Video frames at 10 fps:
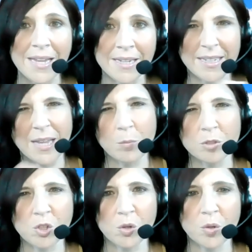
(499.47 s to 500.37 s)
And again, we'll
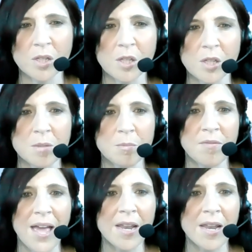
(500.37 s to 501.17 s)
show you a close-up of that.